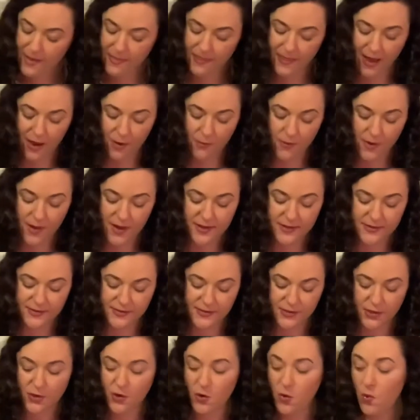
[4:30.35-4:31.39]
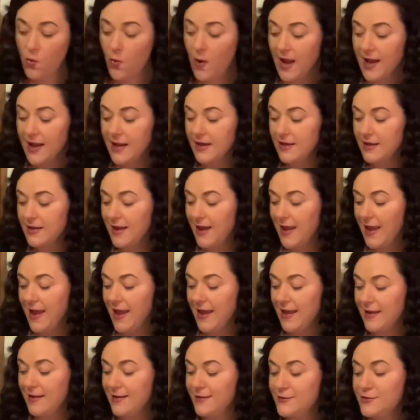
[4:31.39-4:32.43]
That was quite
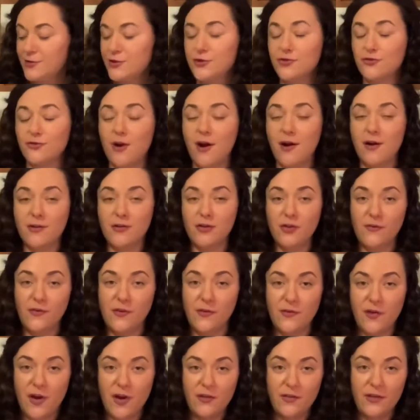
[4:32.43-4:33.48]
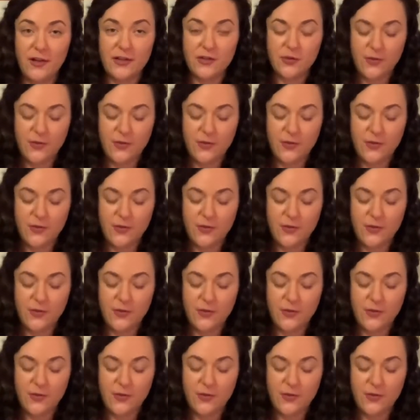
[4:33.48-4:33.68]
a strong clove of garlic.